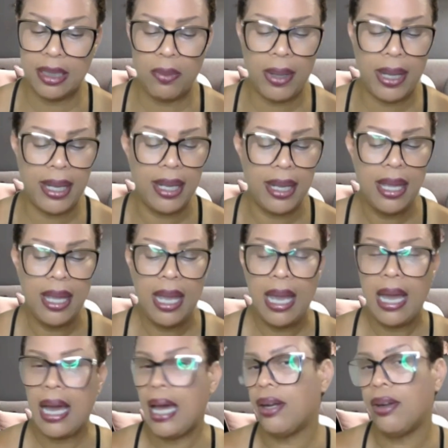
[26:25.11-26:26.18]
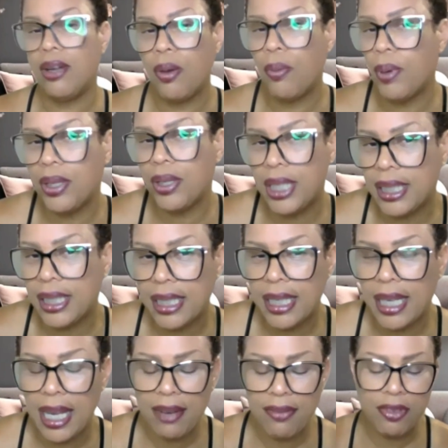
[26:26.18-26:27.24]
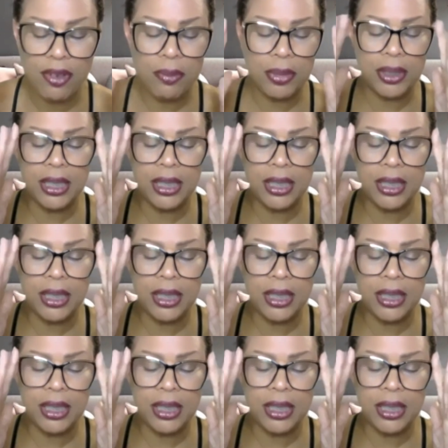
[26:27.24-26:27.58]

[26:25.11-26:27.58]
Anyway, I don't know where Nikki came from,